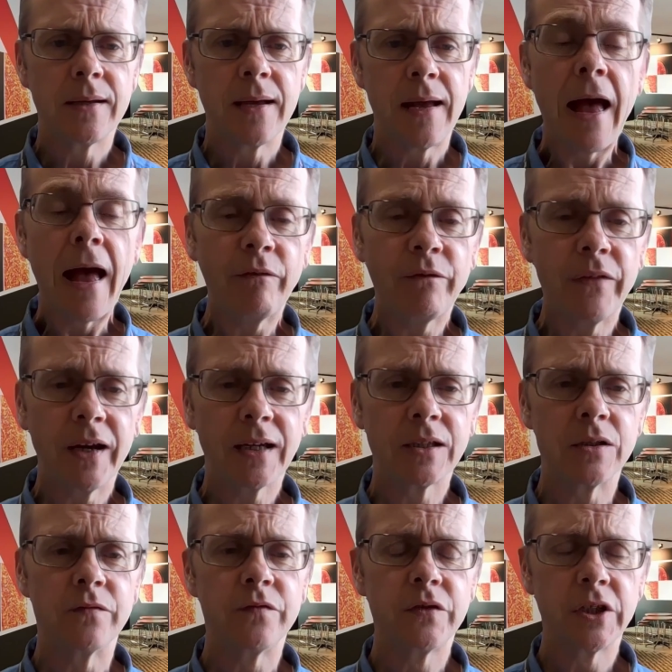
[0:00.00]

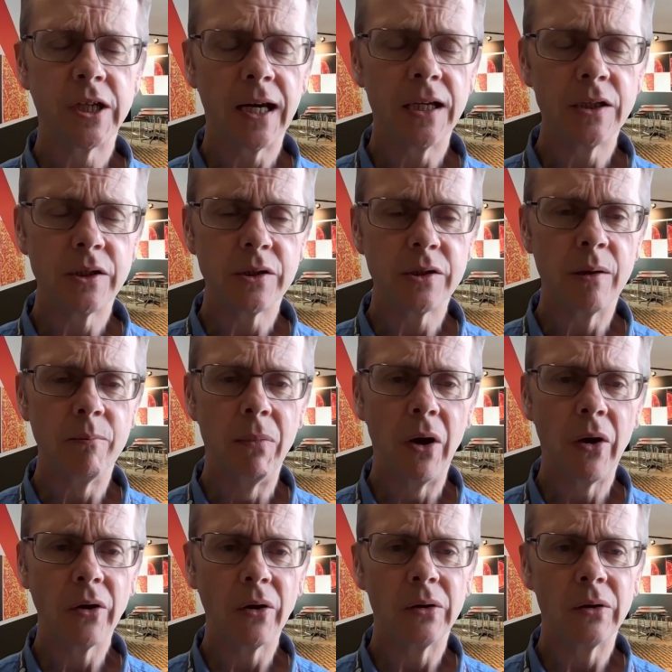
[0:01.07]
affective changes that
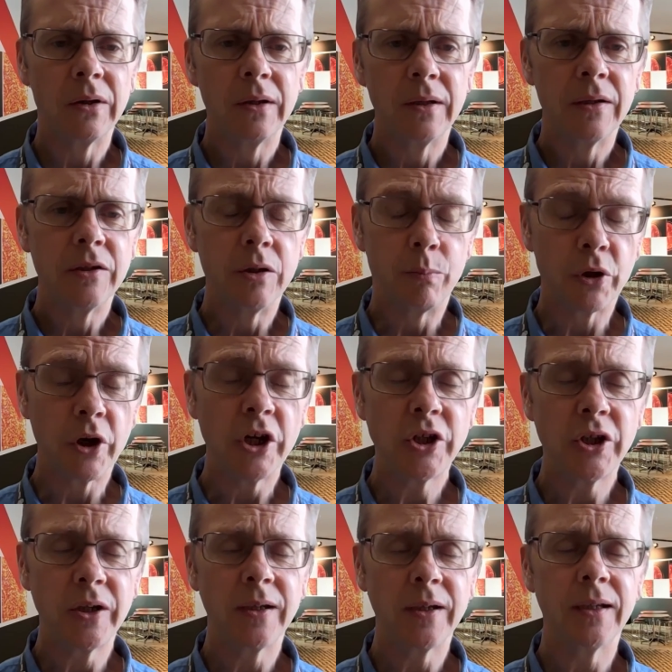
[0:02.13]
model
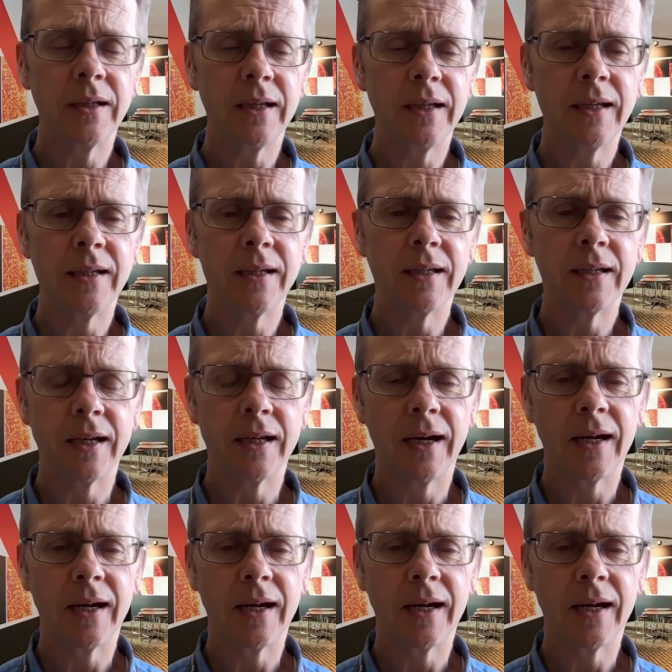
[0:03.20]
depression in